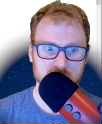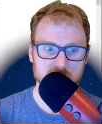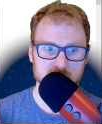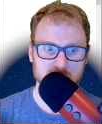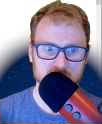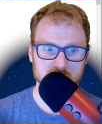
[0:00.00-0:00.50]

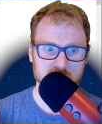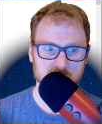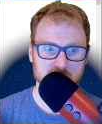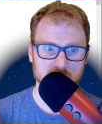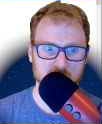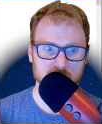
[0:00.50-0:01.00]

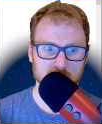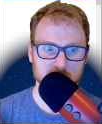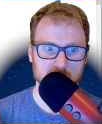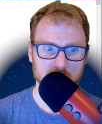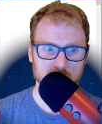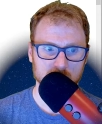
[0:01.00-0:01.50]

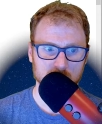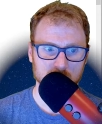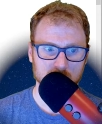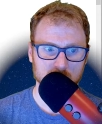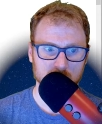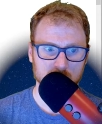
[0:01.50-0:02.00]

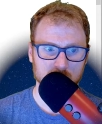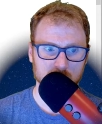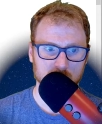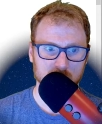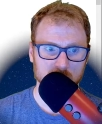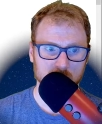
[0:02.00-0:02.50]

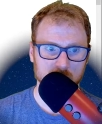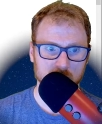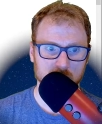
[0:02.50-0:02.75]
[no speech]